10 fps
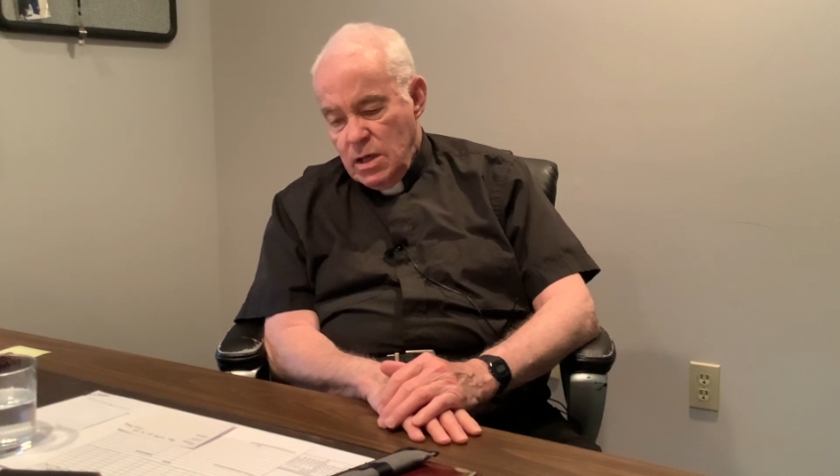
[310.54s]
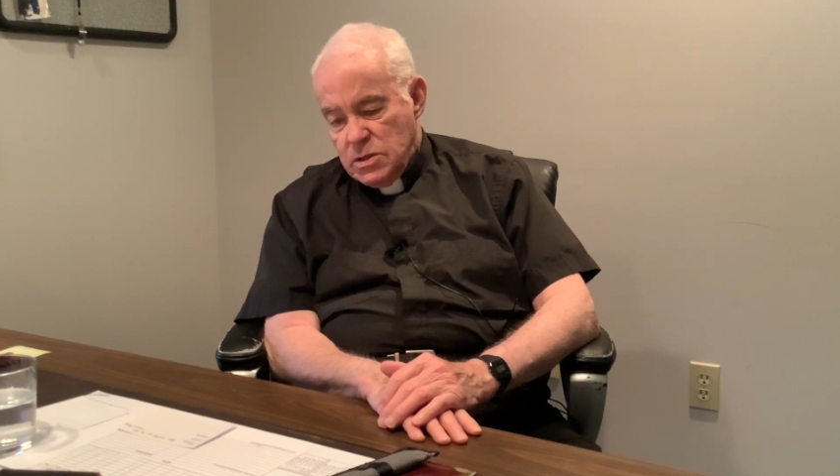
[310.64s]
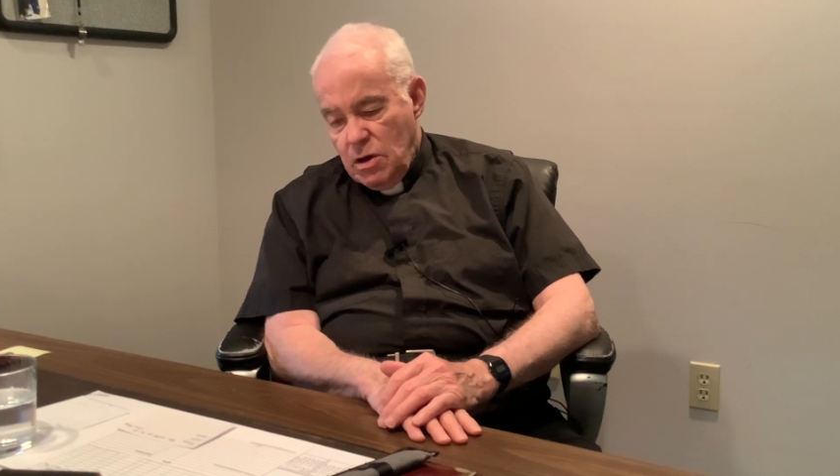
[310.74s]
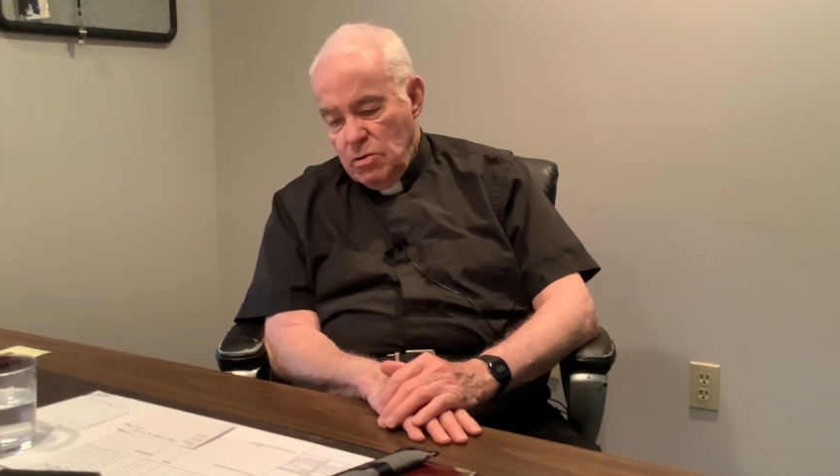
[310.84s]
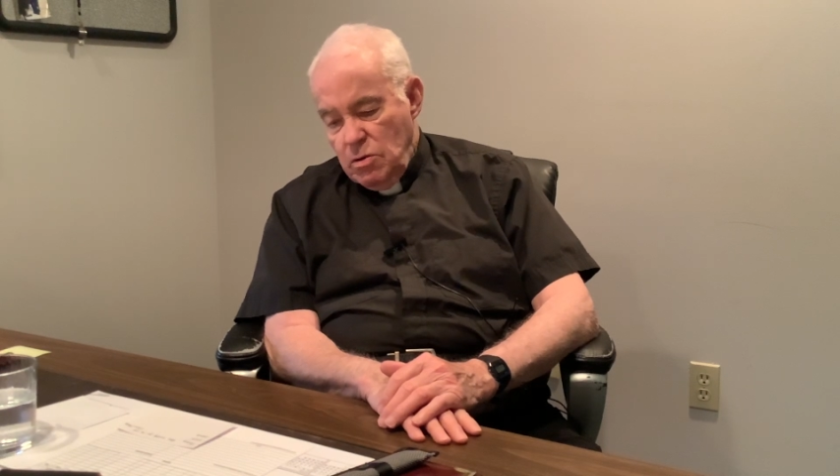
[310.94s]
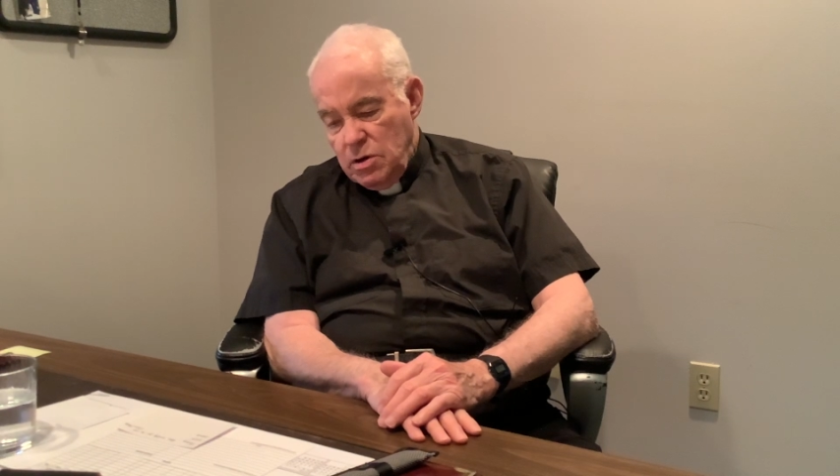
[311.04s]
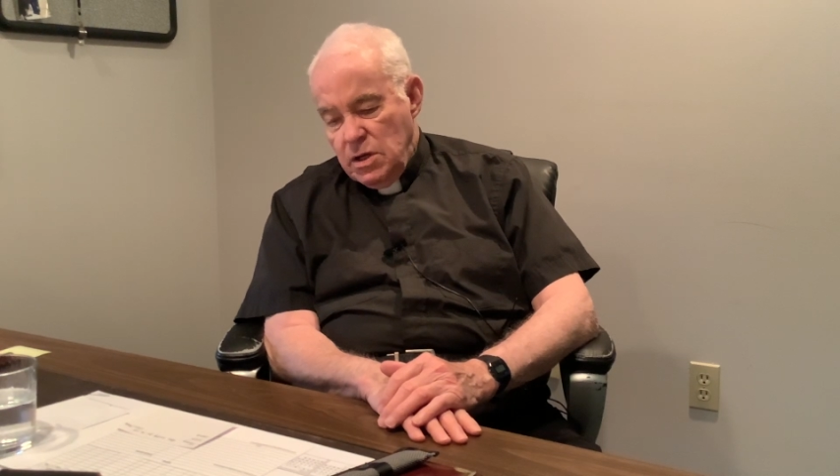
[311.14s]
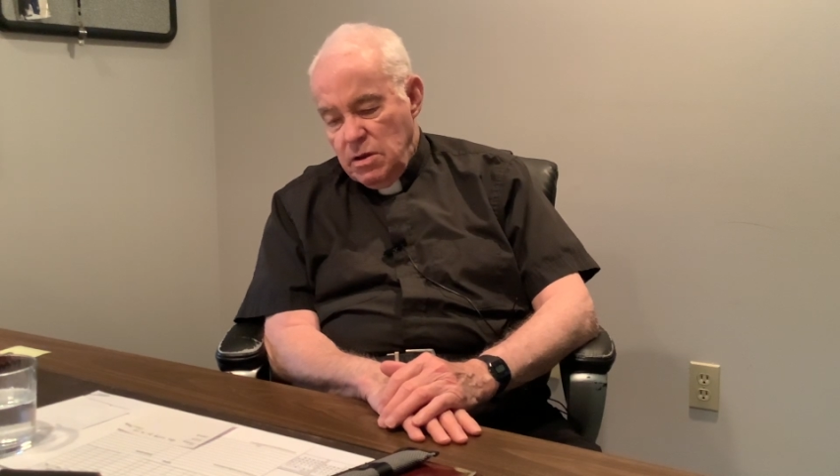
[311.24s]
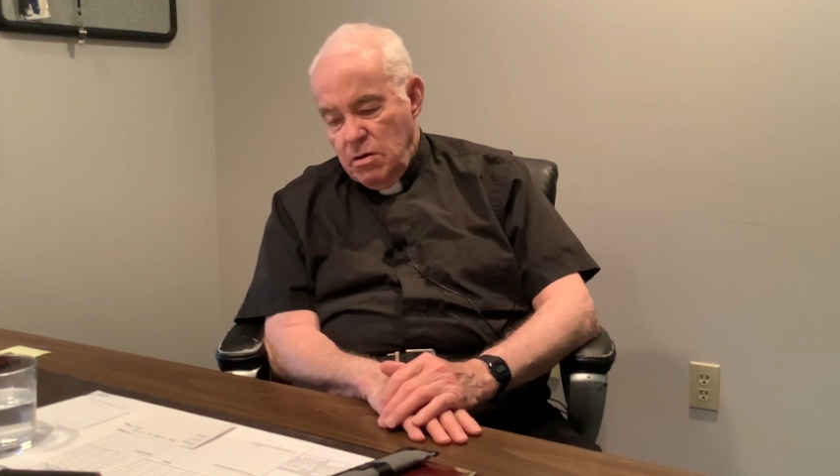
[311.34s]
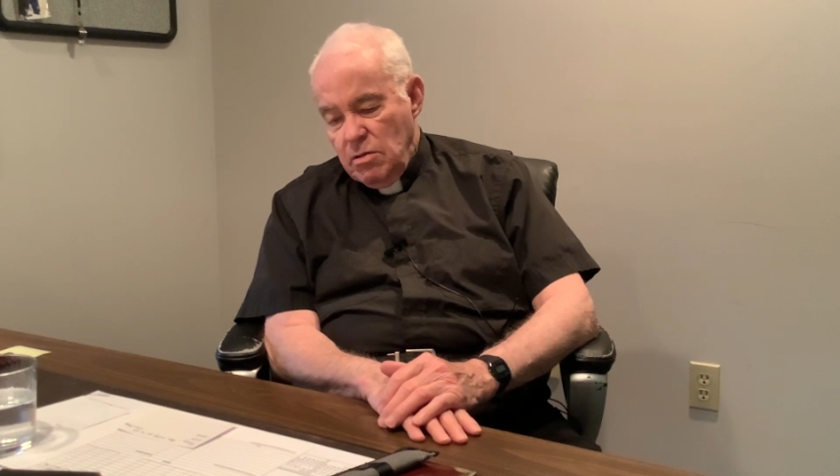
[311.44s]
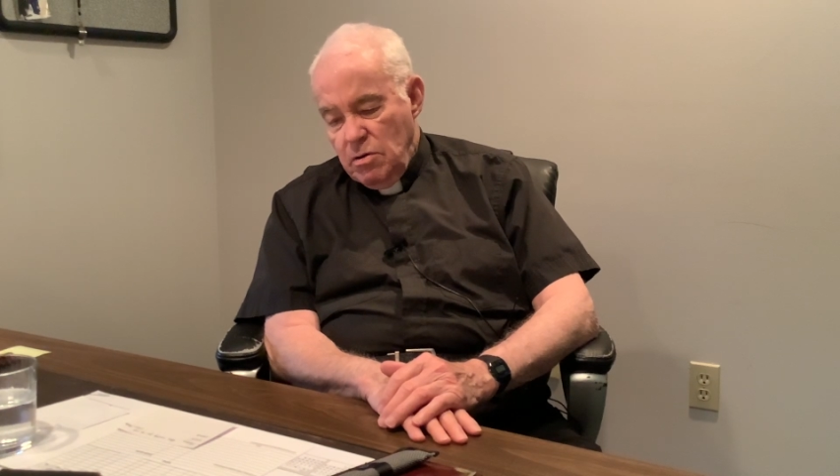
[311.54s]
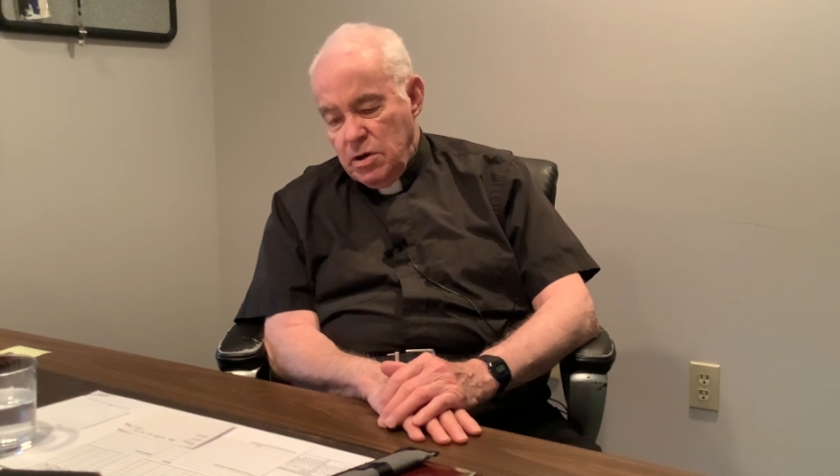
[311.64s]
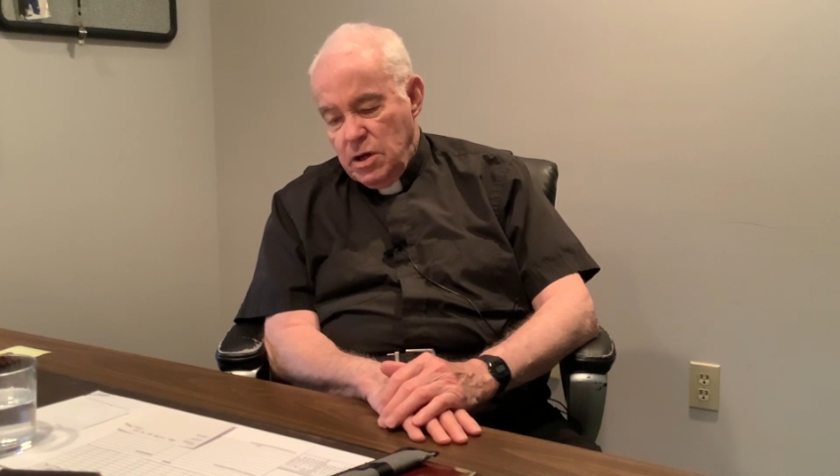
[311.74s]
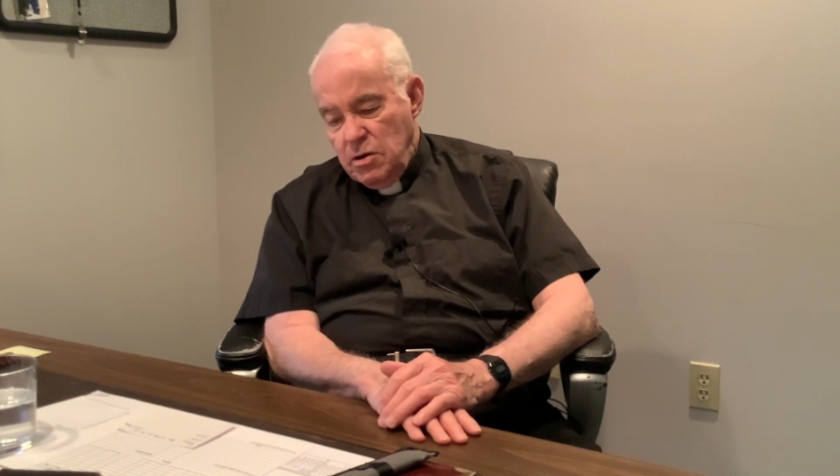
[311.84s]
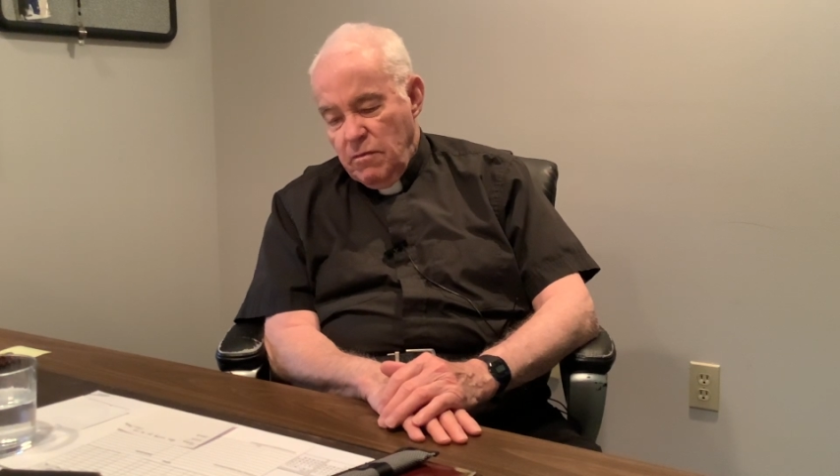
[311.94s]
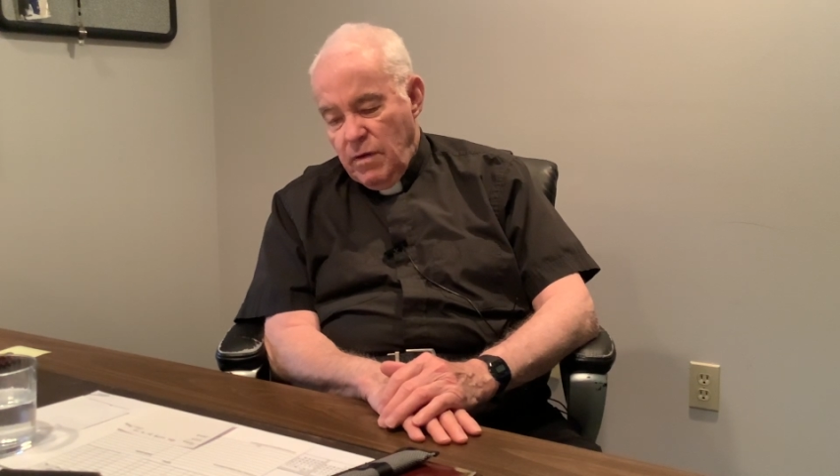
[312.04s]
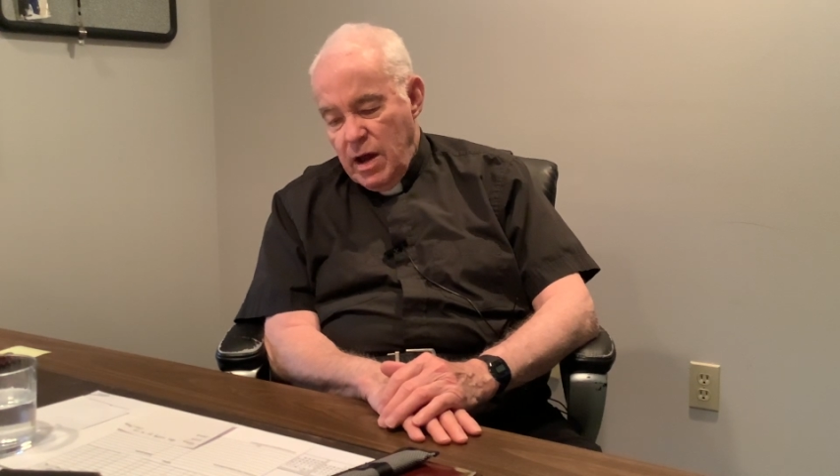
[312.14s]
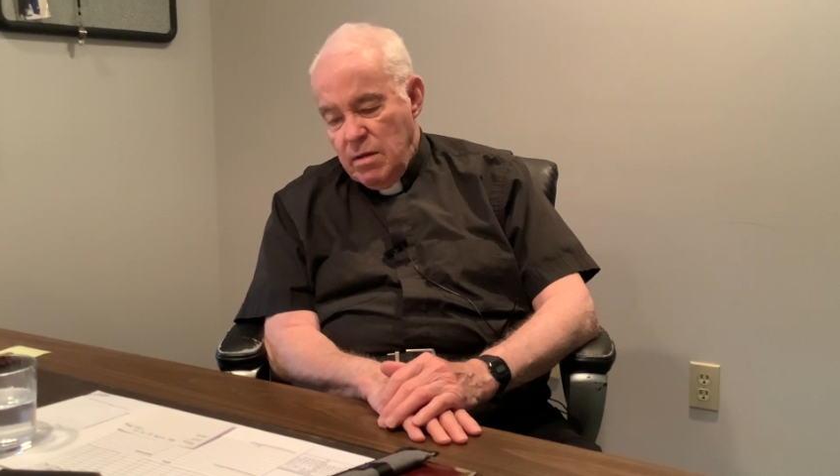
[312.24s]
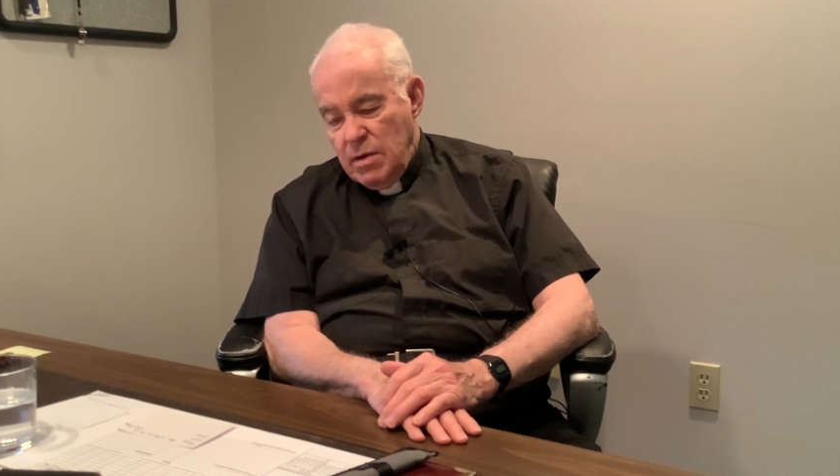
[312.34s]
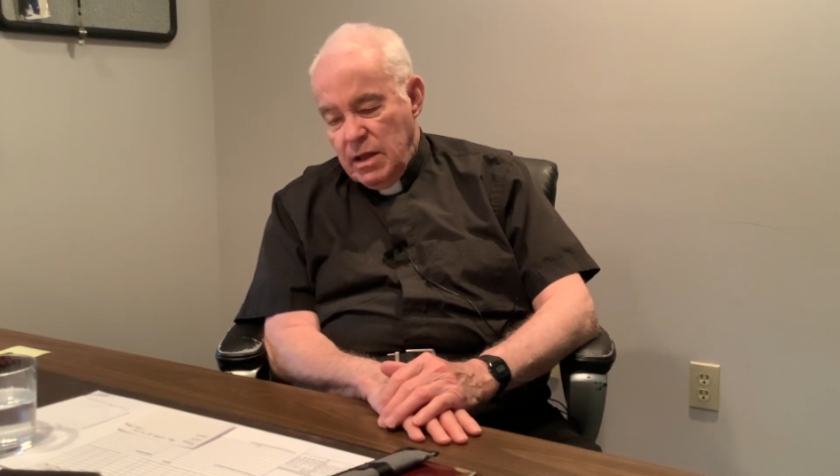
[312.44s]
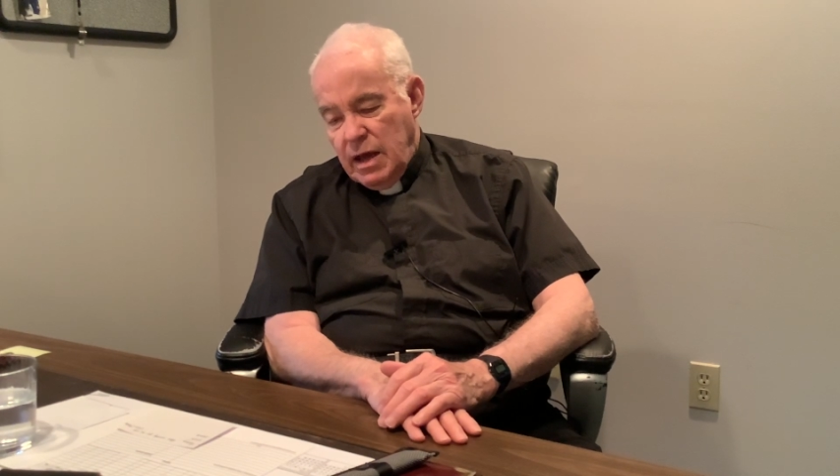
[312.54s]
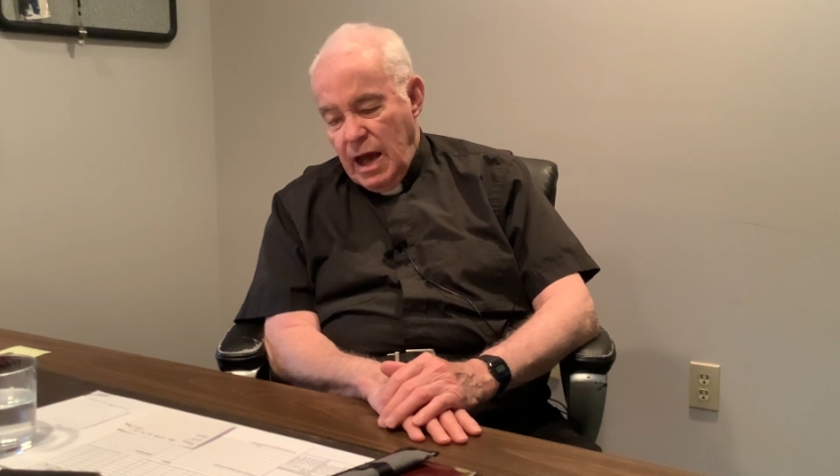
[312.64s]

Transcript: So look in your vitamin